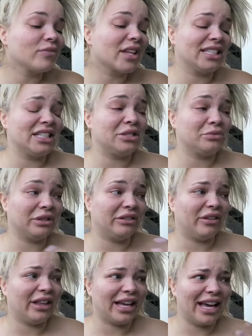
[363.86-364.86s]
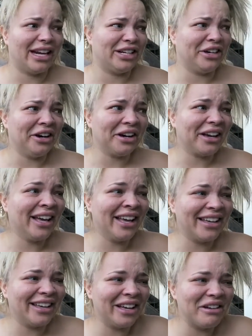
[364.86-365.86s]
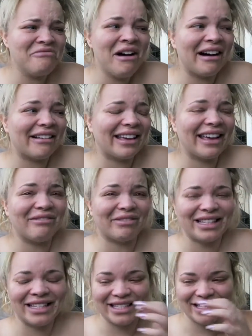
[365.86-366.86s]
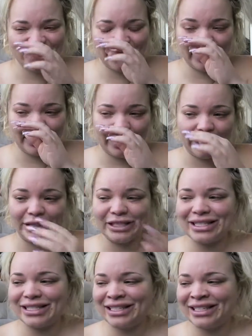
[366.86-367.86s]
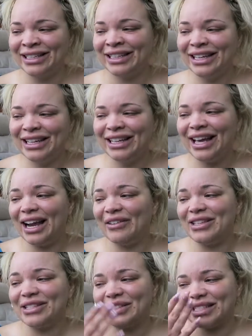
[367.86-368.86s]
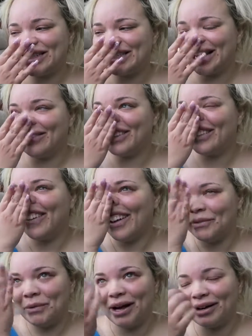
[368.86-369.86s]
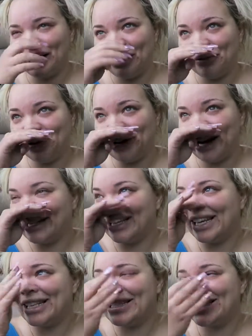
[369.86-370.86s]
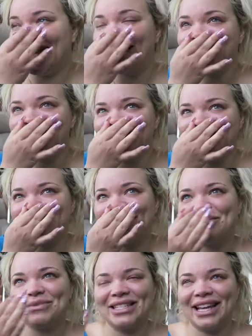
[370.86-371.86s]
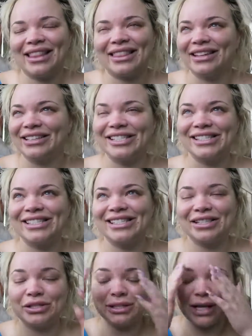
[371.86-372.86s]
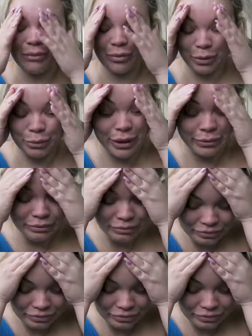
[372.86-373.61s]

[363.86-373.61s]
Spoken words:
because I just really felt like I had to talk about it, and my sister and I just, anyways, go listen to that. We talk about Harry Potter and how we cried at like his death, his Snape stuff, and just, there's a lot more, but